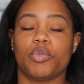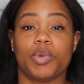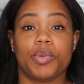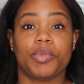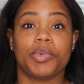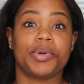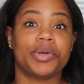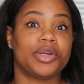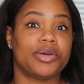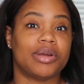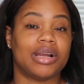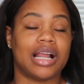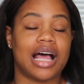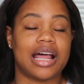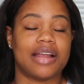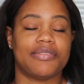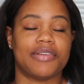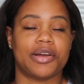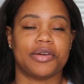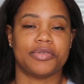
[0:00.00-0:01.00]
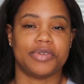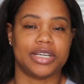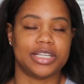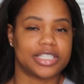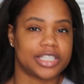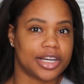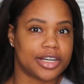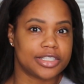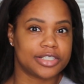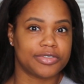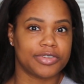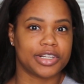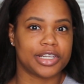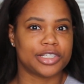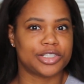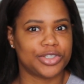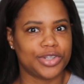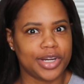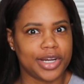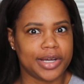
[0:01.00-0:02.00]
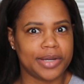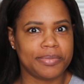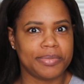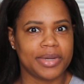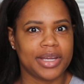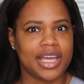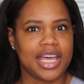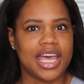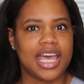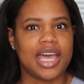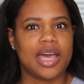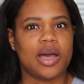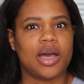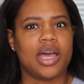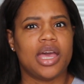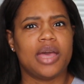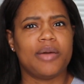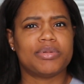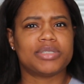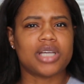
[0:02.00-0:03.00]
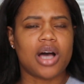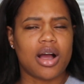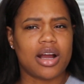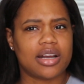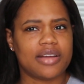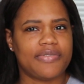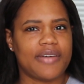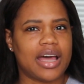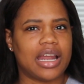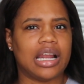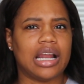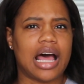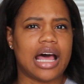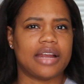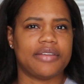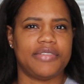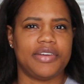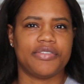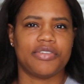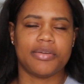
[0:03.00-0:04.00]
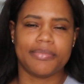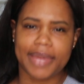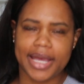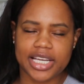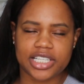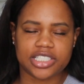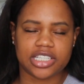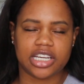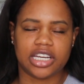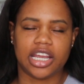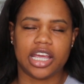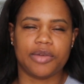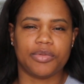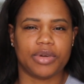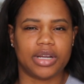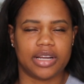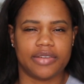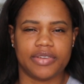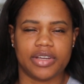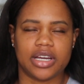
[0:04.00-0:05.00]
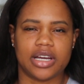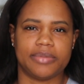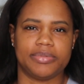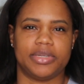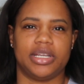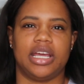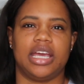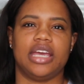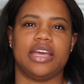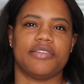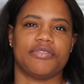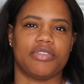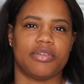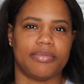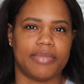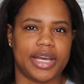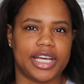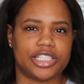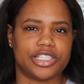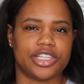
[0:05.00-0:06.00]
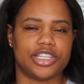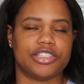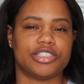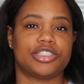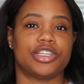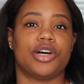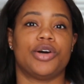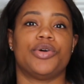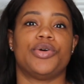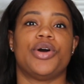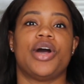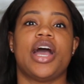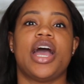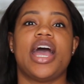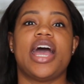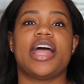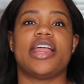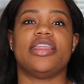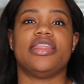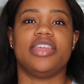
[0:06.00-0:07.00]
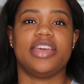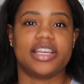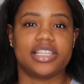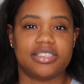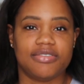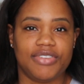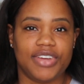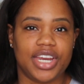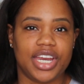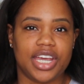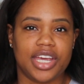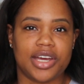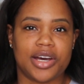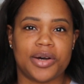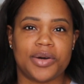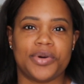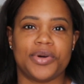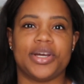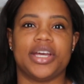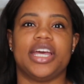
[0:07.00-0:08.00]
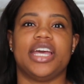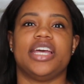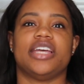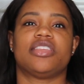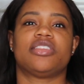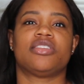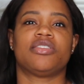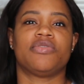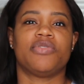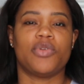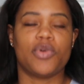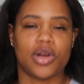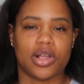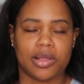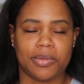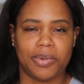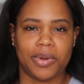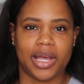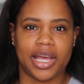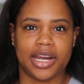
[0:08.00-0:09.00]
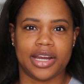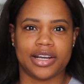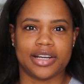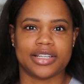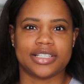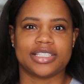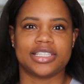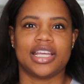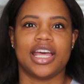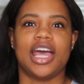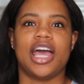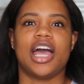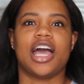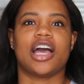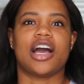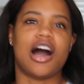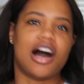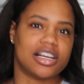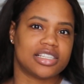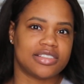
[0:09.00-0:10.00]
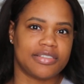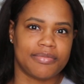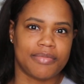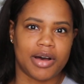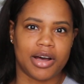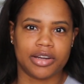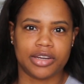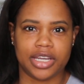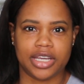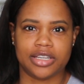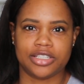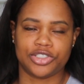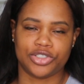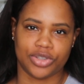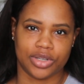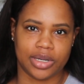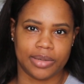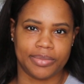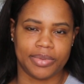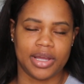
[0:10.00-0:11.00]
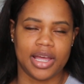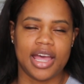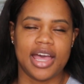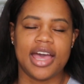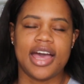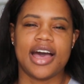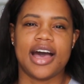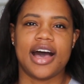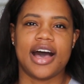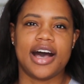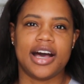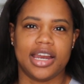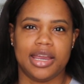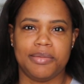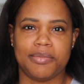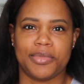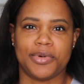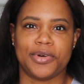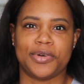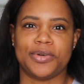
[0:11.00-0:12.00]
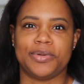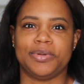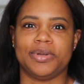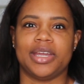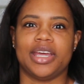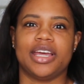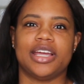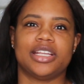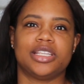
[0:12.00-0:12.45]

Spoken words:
we were doing a lot of our research for the trip, it was hard to find a lot of information and relevant up-to-date information. So this video is for the planners. Cost of Maldives trip, honeymoon